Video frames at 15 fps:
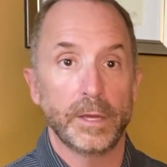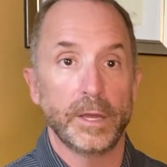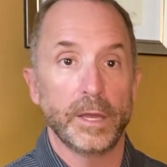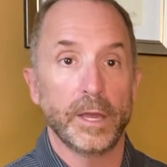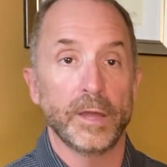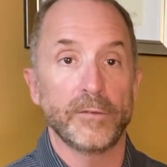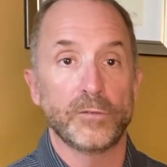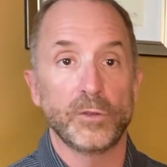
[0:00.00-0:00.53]

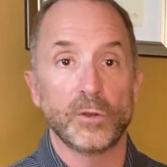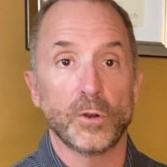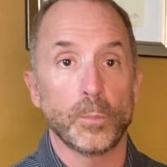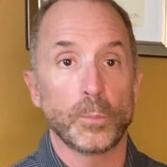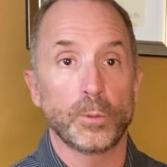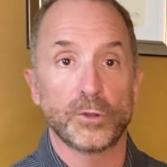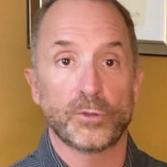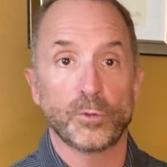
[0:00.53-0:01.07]
If you don't
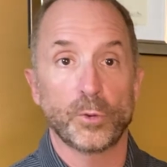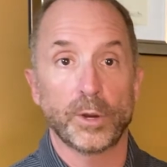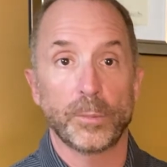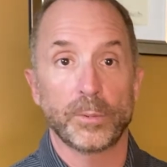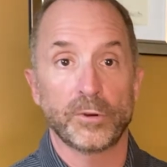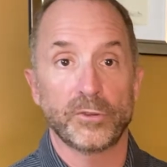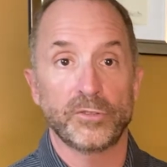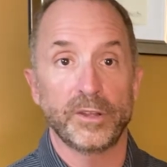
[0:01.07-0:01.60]
put
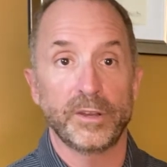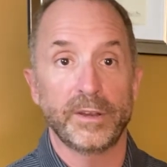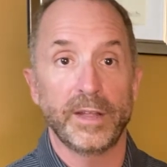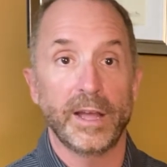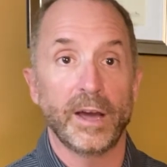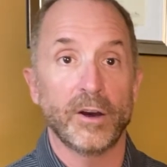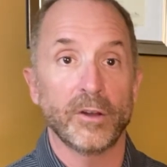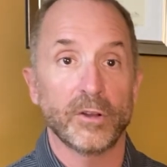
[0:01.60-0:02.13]
20%
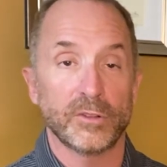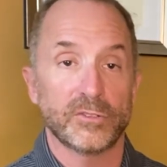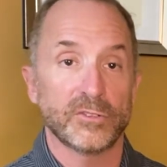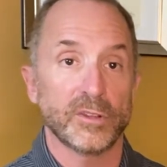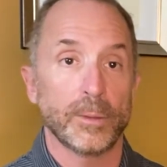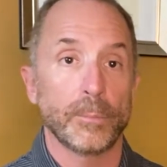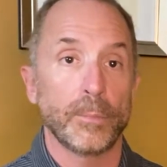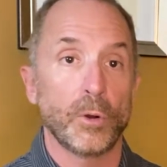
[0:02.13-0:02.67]
down on
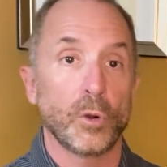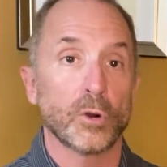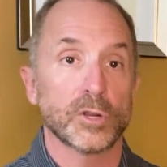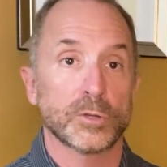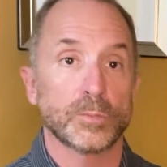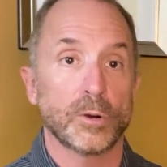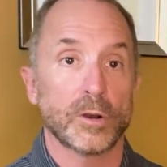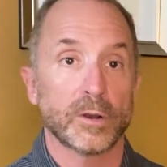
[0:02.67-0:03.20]
some
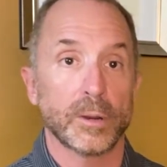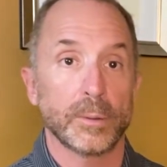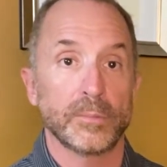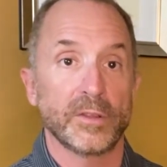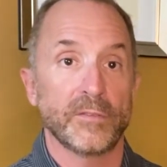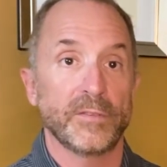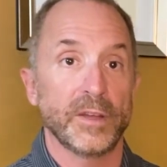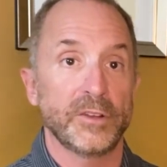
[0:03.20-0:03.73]
mortgage programs,
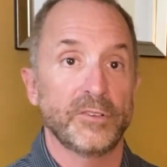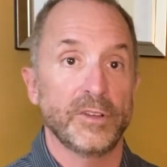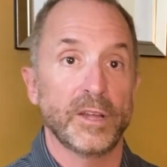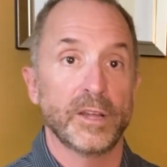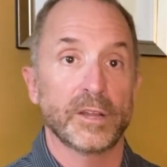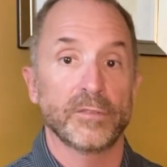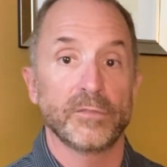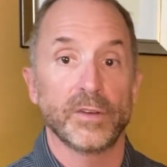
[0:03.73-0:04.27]

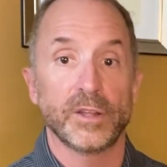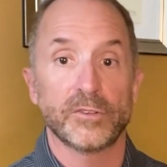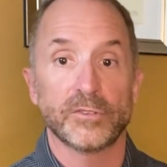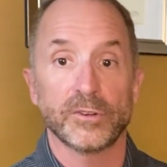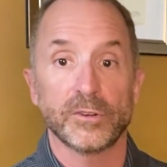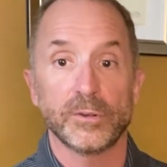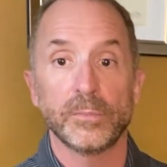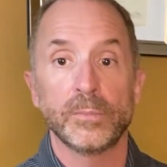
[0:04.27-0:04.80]
FHA,
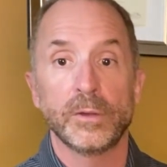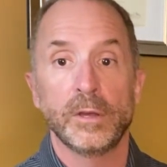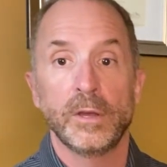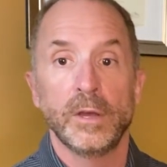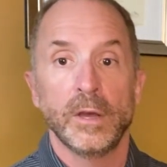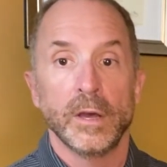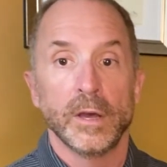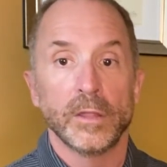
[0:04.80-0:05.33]
conventional,
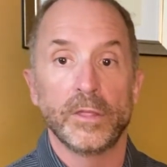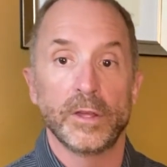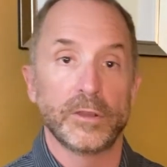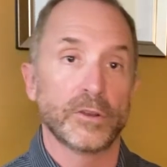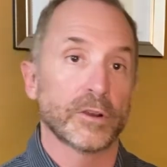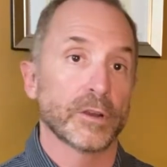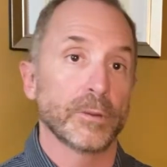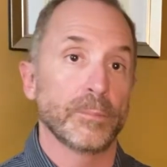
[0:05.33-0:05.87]
then
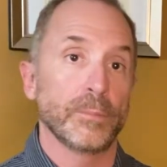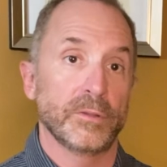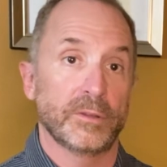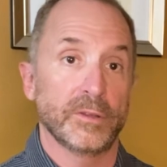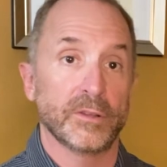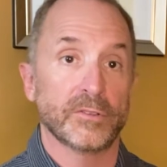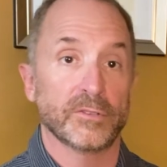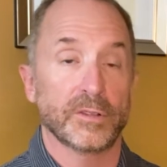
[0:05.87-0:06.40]
you're going to
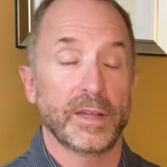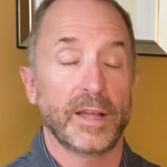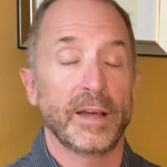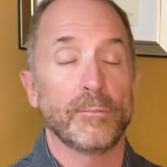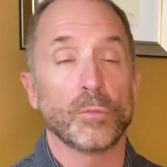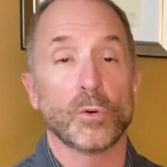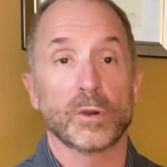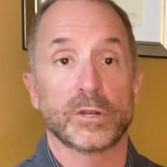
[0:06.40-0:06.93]
potentially
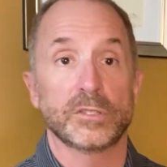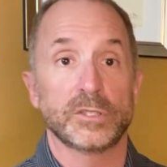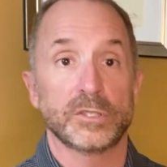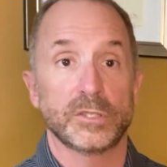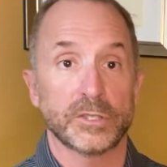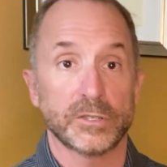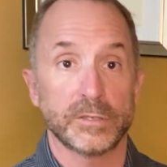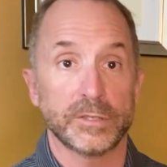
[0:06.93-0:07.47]
have mortgage
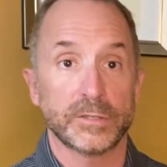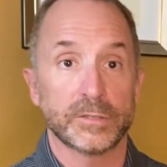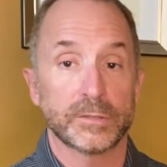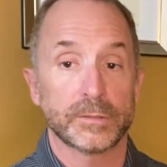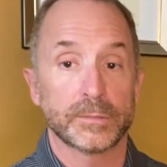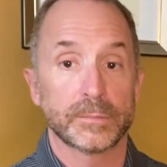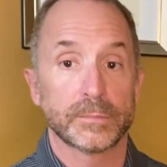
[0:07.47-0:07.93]
insurance.